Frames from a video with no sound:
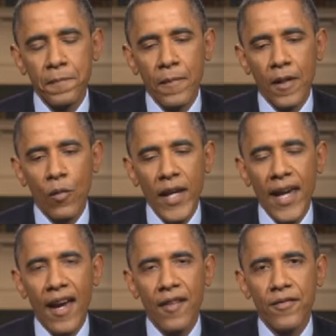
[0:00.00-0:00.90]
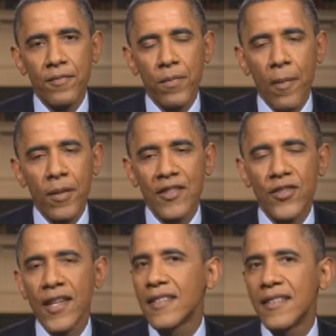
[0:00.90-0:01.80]
We have probably
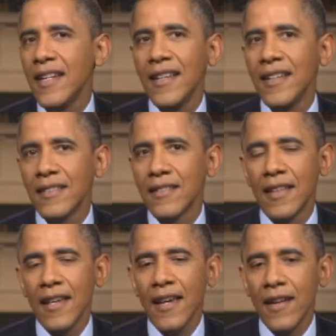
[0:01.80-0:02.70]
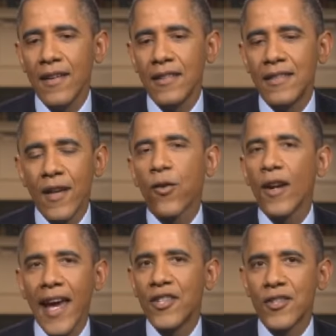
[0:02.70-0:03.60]
16
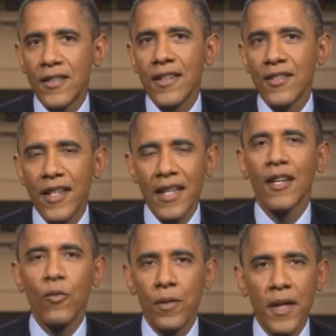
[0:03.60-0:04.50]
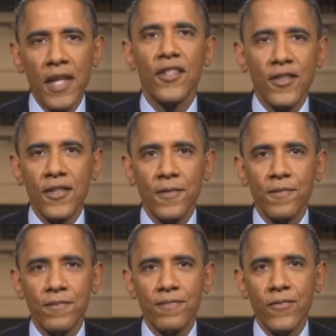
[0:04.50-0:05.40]
different agencies dealing with businesses.
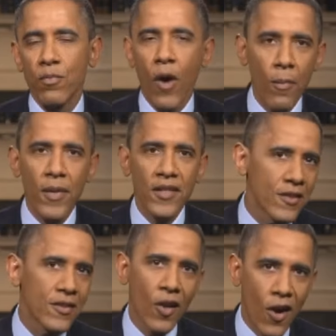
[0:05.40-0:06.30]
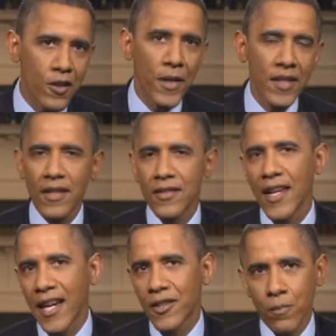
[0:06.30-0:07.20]
Small business, large business,
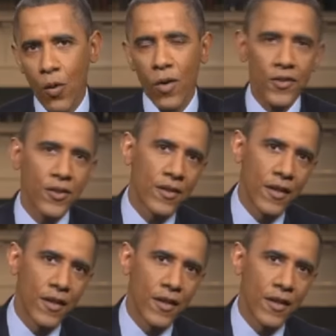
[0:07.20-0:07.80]
exports,